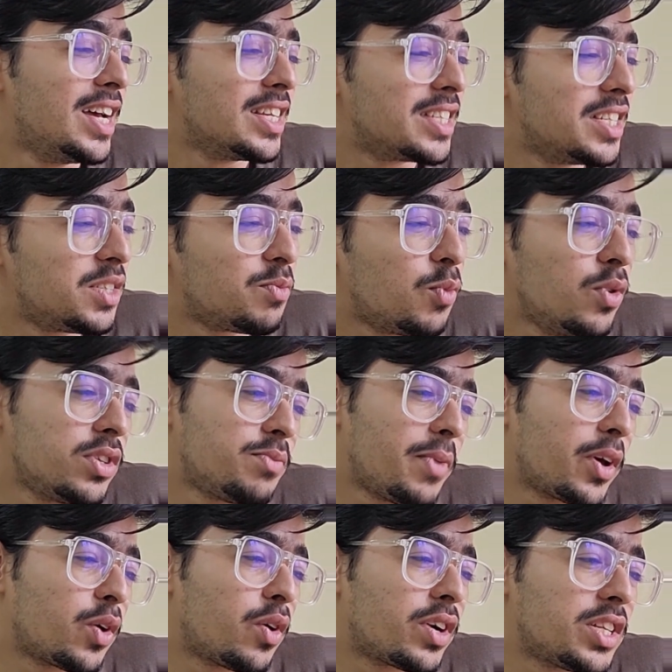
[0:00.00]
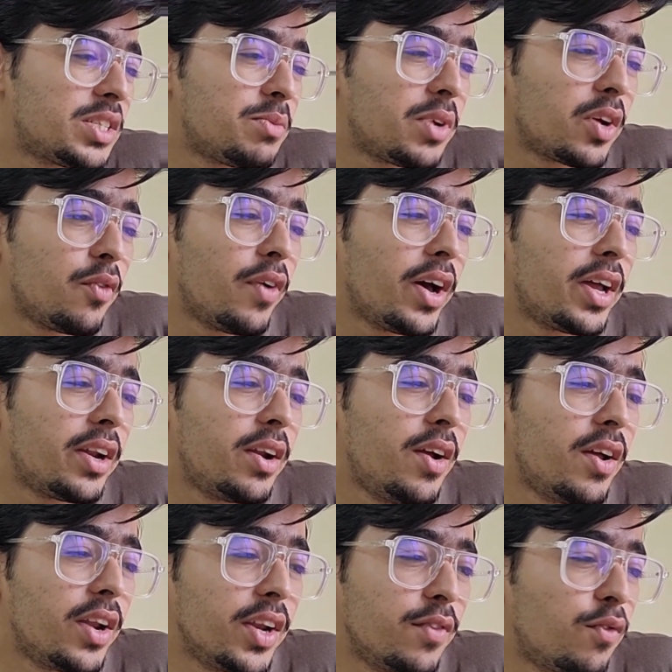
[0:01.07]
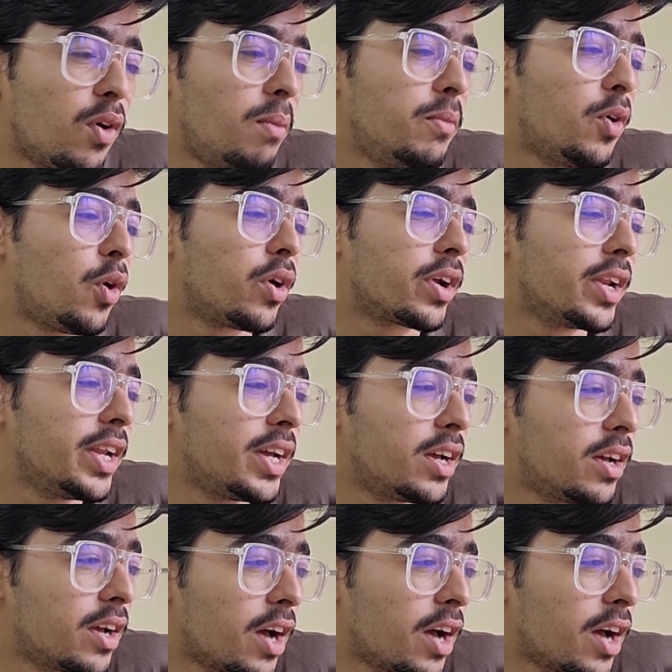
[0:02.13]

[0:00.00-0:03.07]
since most microorganisms require reformed organic